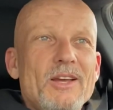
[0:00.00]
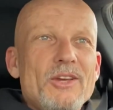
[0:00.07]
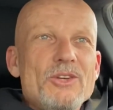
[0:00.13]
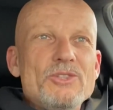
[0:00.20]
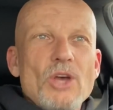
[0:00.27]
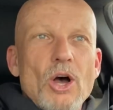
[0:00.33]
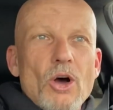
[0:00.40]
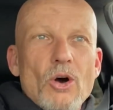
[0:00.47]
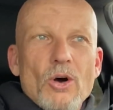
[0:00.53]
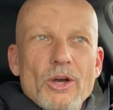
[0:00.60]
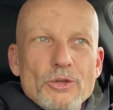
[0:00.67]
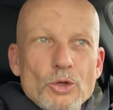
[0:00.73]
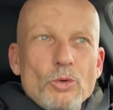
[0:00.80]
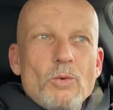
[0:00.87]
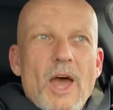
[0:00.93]
So, a
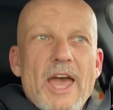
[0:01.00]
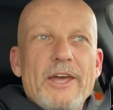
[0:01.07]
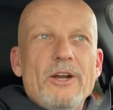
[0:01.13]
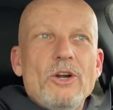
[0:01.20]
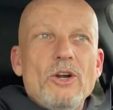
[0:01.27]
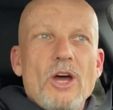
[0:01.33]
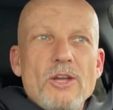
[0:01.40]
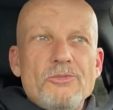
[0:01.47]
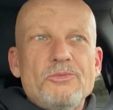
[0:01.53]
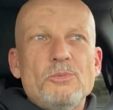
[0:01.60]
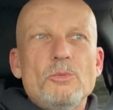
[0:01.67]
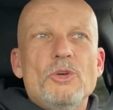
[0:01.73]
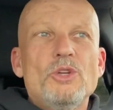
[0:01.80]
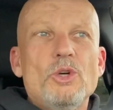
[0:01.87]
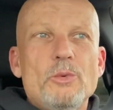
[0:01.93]
new rider,
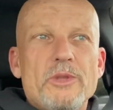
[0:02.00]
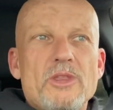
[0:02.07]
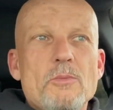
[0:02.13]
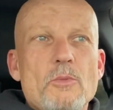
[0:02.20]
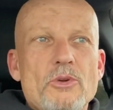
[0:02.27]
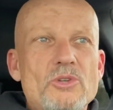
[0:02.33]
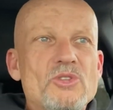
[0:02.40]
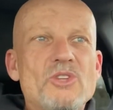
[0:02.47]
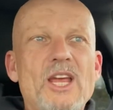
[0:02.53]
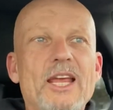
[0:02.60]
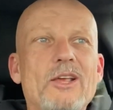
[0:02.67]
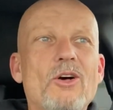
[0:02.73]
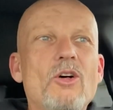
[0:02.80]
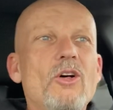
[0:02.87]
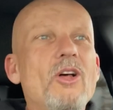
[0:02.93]
unfamiliar with the
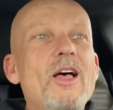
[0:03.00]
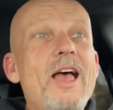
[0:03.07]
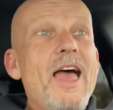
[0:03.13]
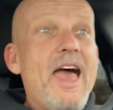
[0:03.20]
motorcycle,